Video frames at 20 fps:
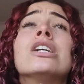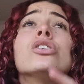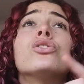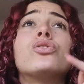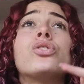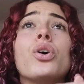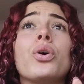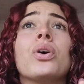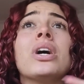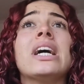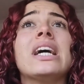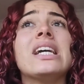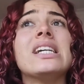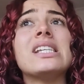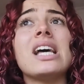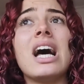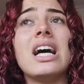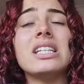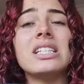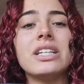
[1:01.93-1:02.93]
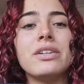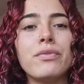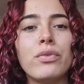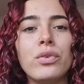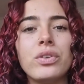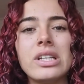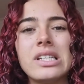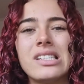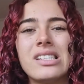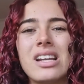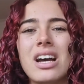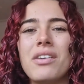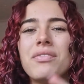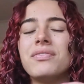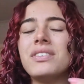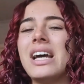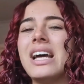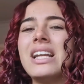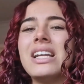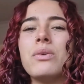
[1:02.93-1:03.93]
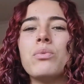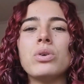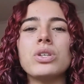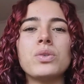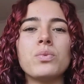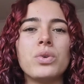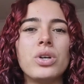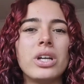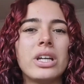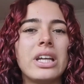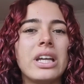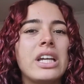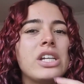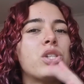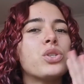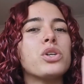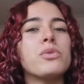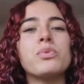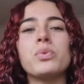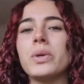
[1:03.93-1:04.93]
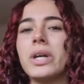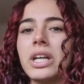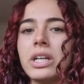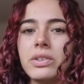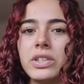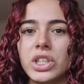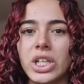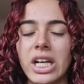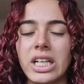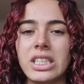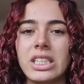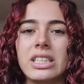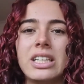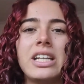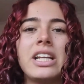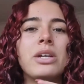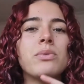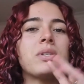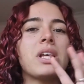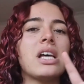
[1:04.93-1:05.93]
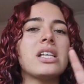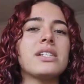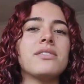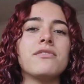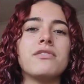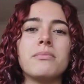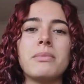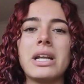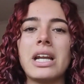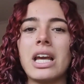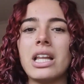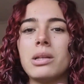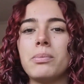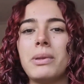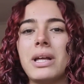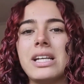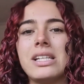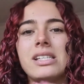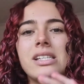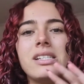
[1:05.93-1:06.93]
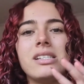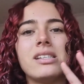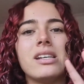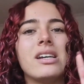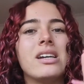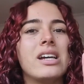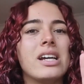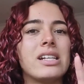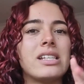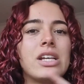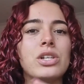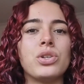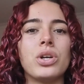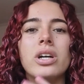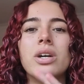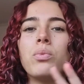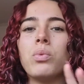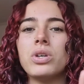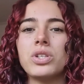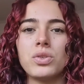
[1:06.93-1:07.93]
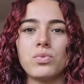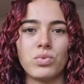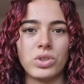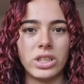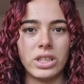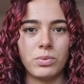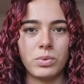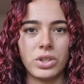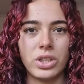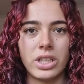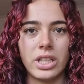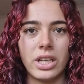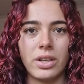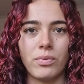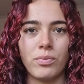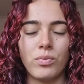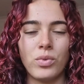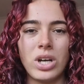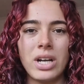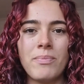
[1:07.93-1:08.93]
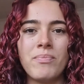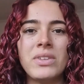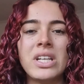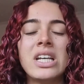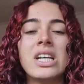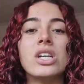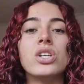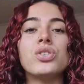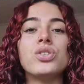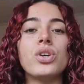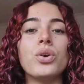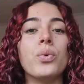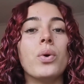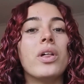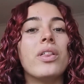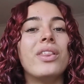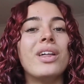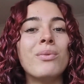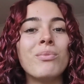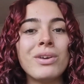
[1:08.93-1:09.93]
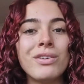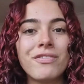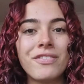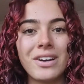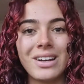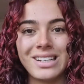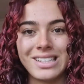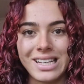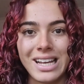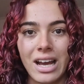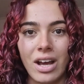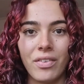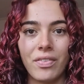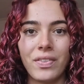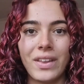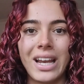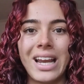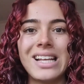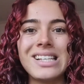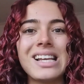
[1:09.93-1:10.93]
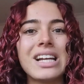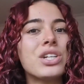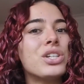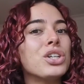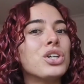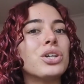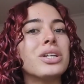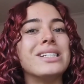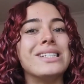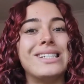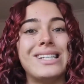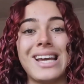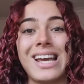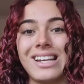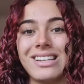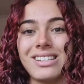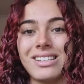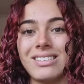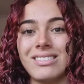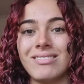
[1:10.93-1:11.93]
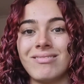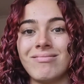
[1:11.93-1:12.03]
so he's asking for all this stuff and it wasn't working. His scripts were getting rejected. Then he was asking for money other places, etc. It wasn't really working, right? So then we find out that he's actually got a debt.